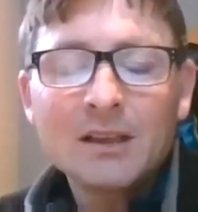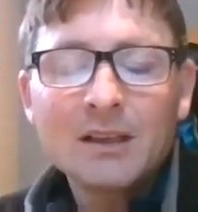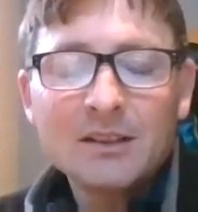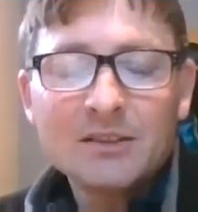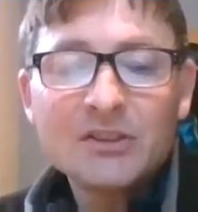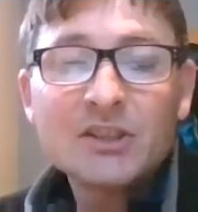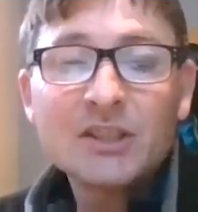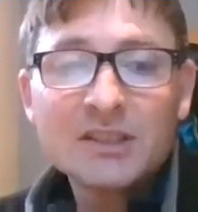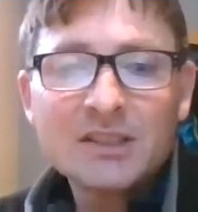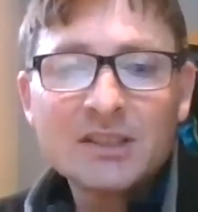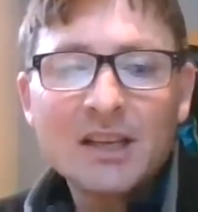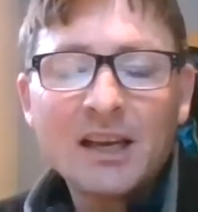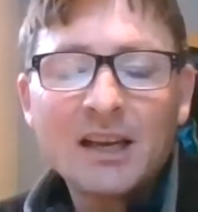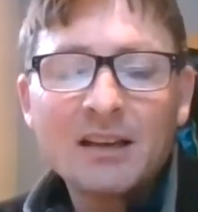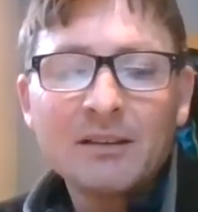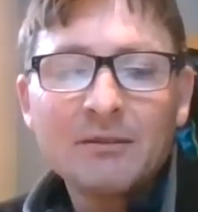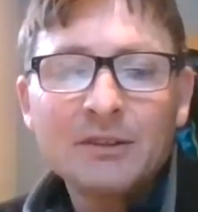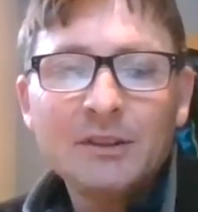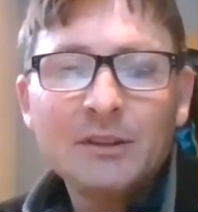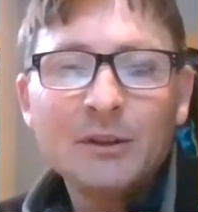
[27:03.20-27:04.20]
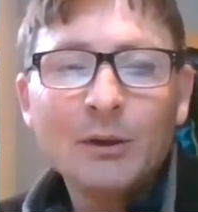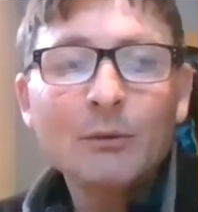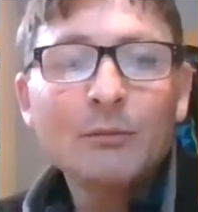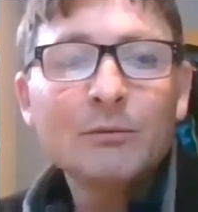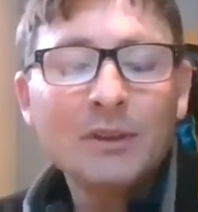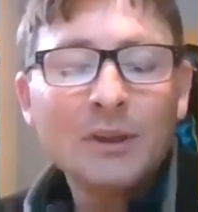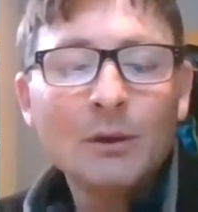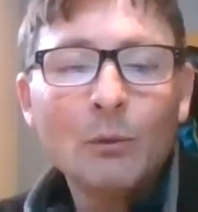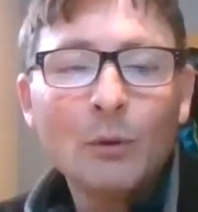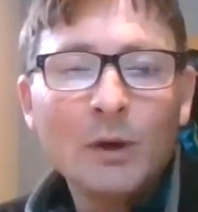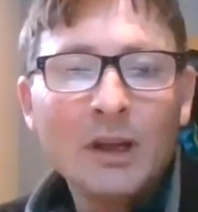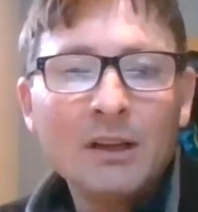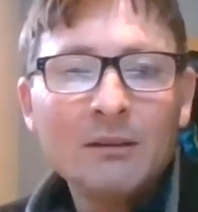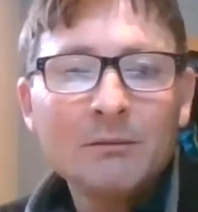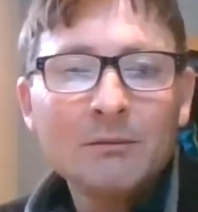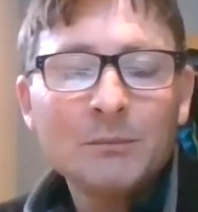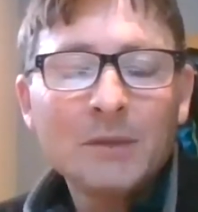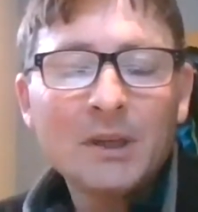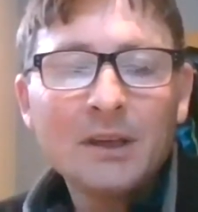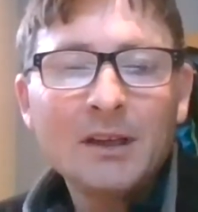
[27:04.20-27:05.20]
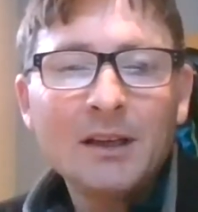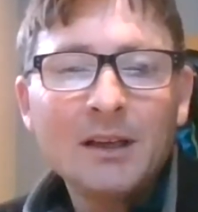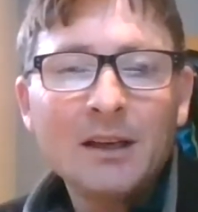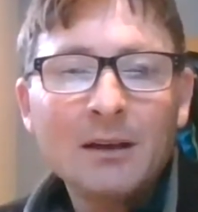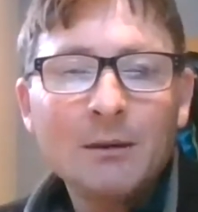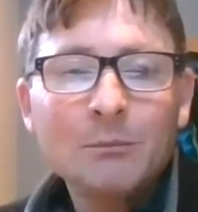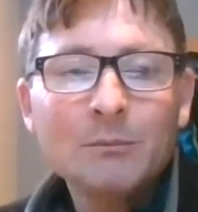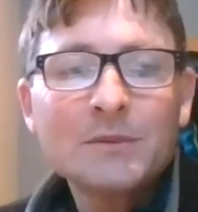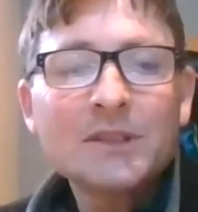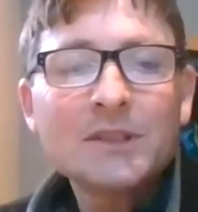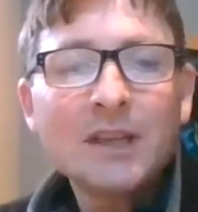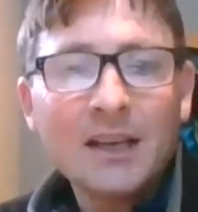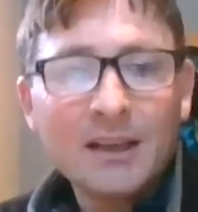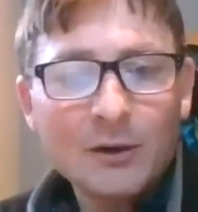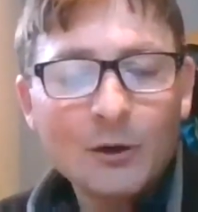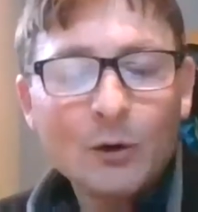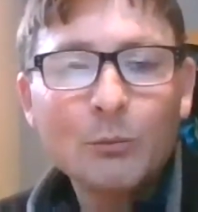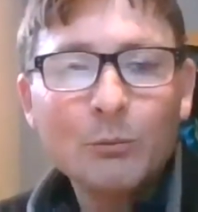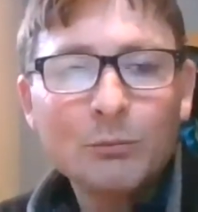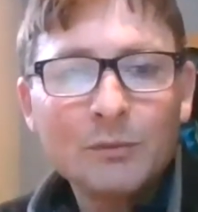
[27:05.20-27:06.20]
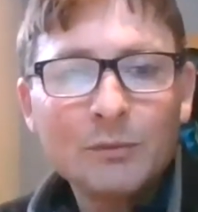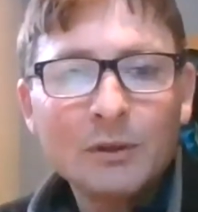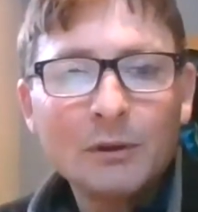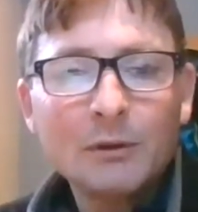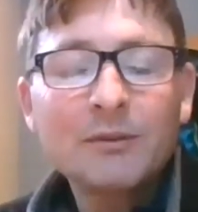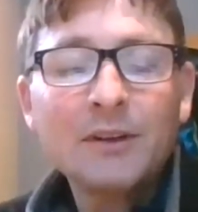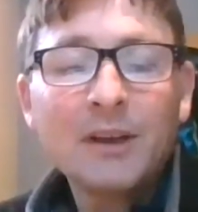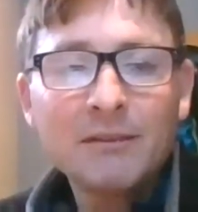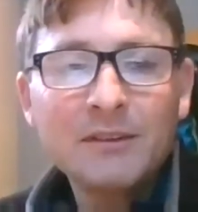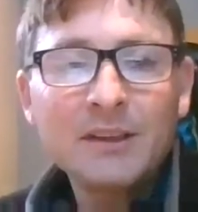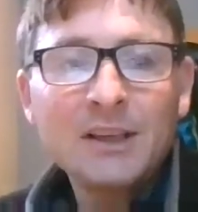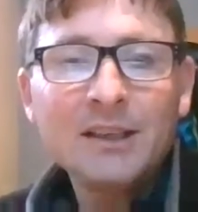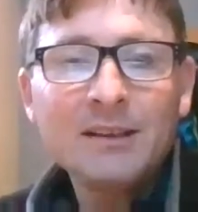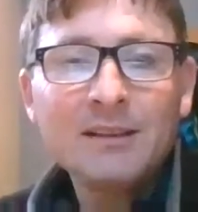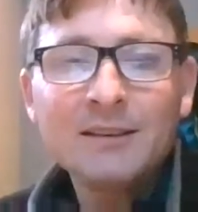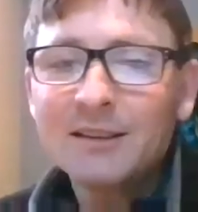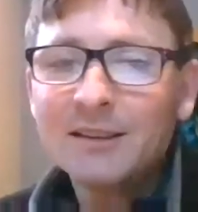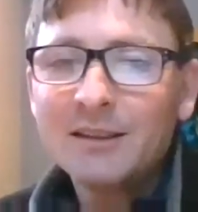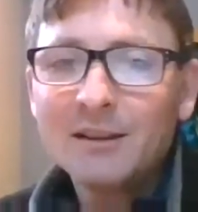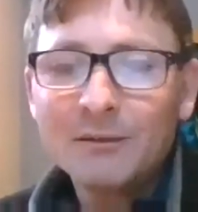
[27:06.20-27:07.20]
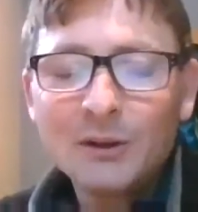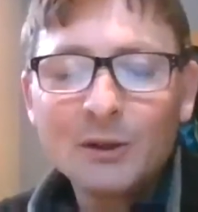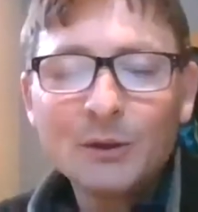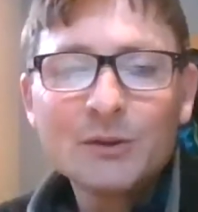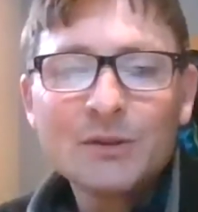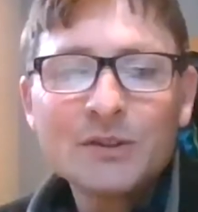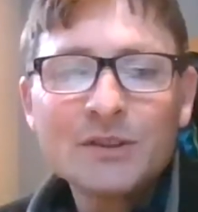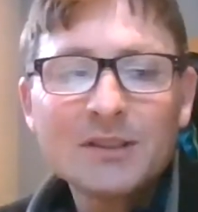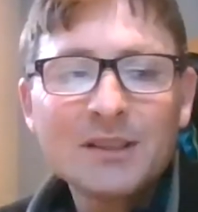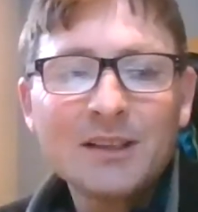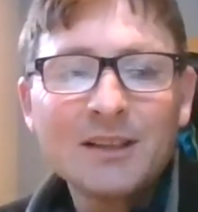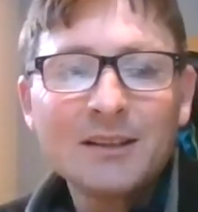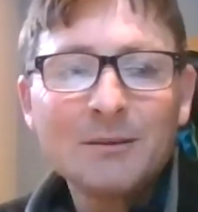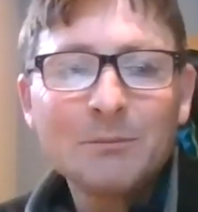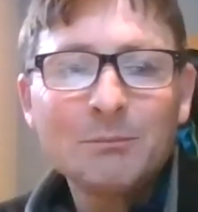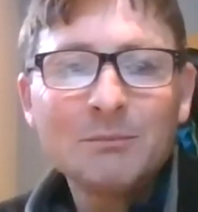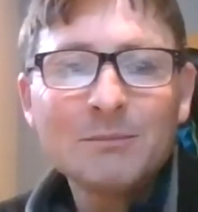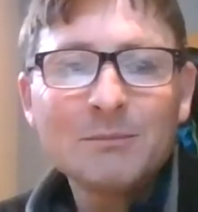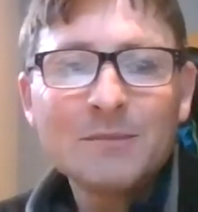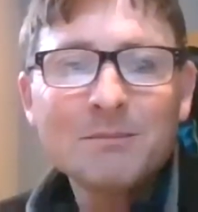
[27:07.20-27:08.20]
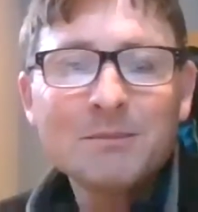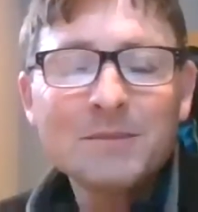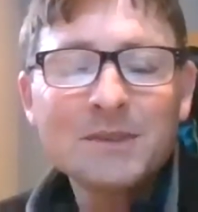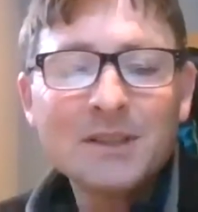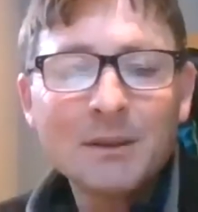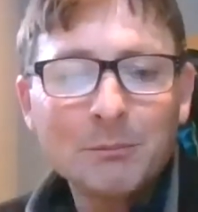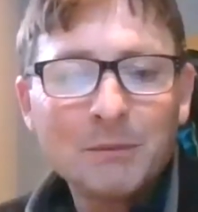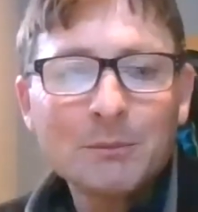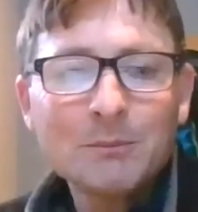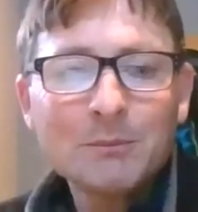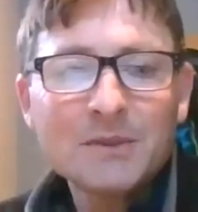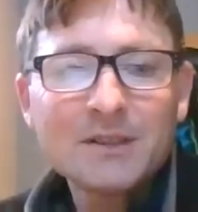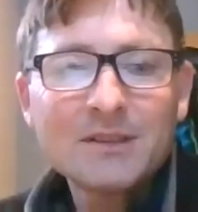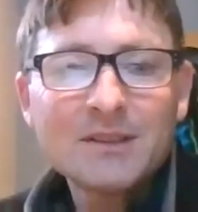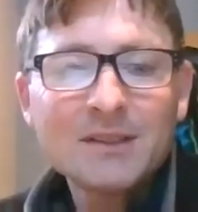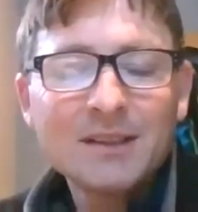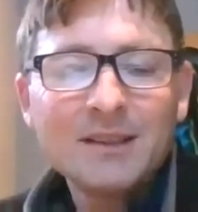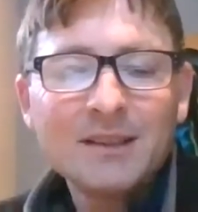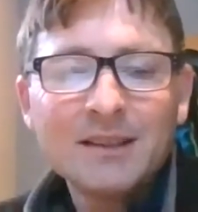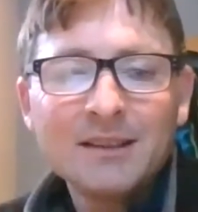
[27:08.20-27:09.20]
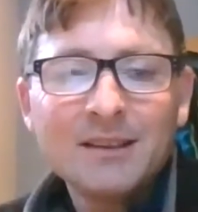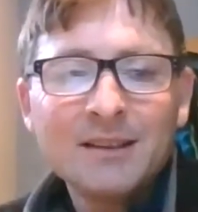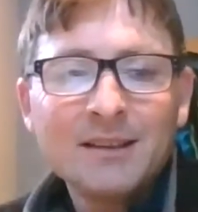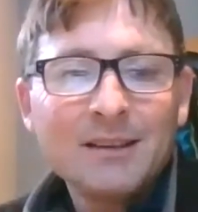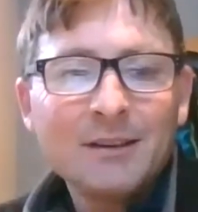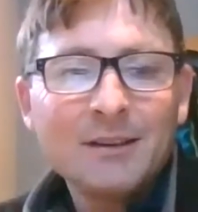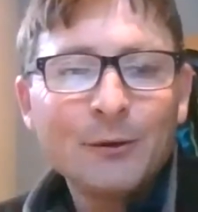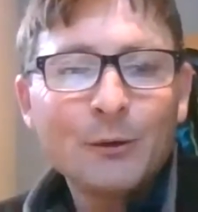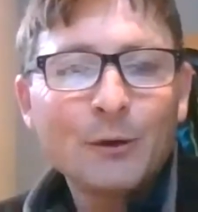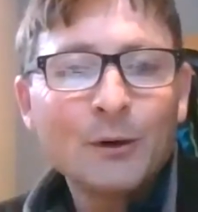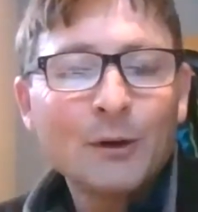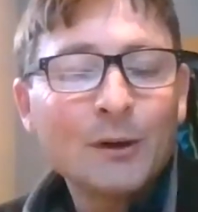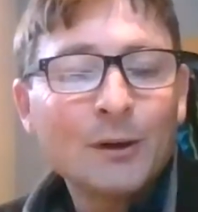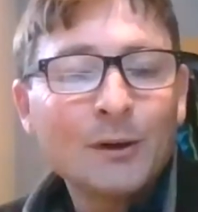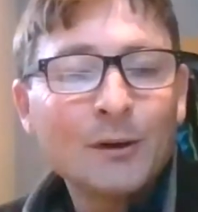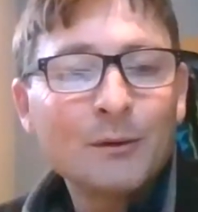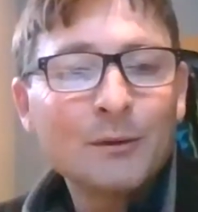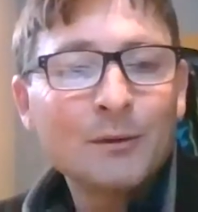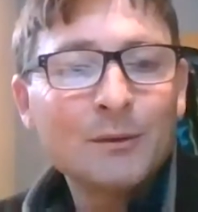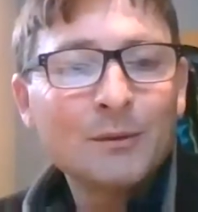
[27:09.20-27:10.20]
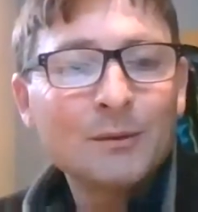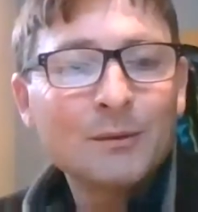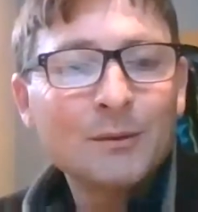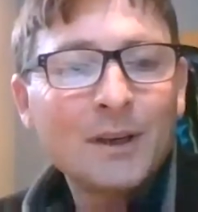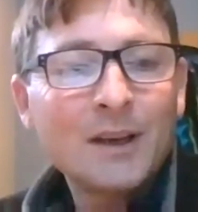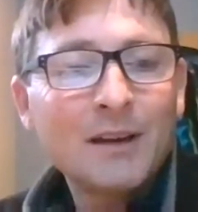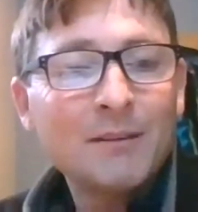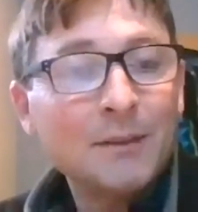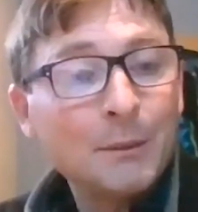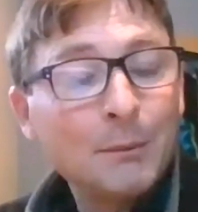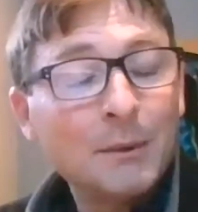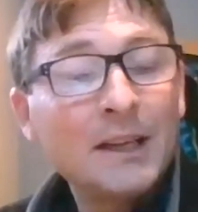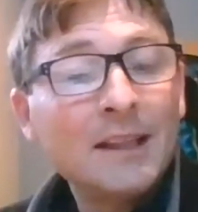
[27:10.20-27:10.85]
just that. If you don't feel well, stay at home. Or if you have any of those symptoms, or have anybody